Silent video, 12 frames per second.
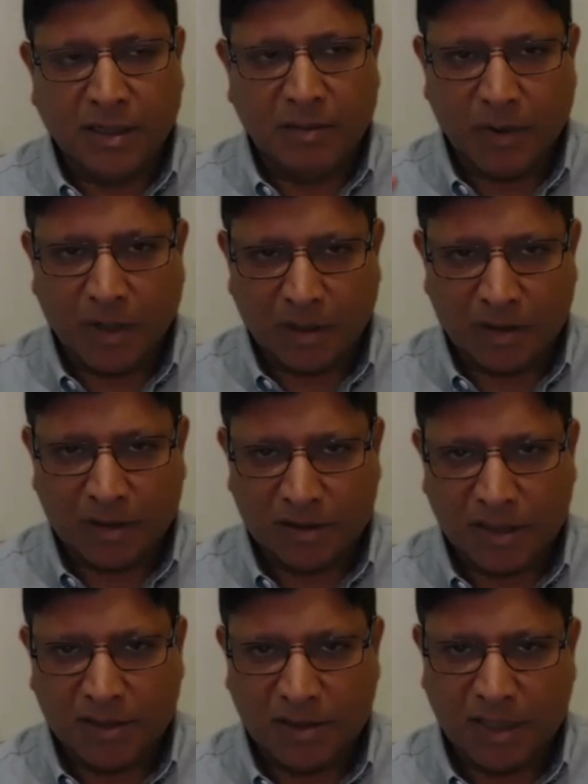
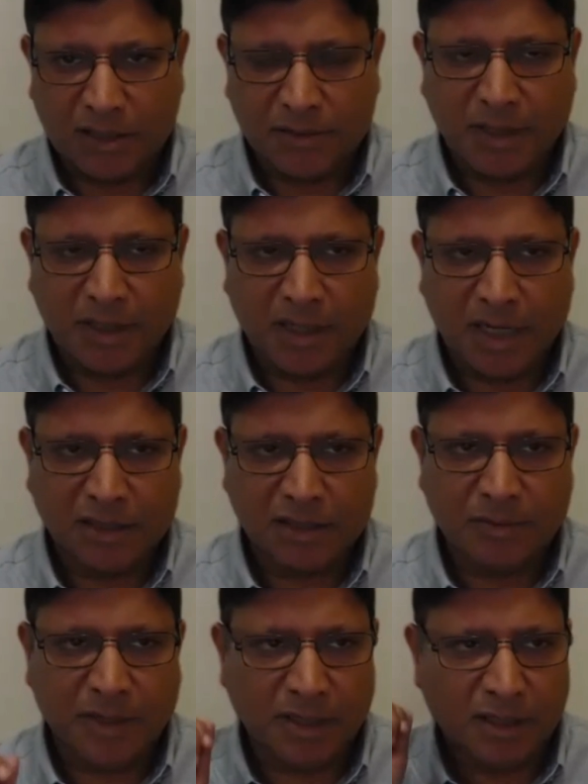monetization aspect has been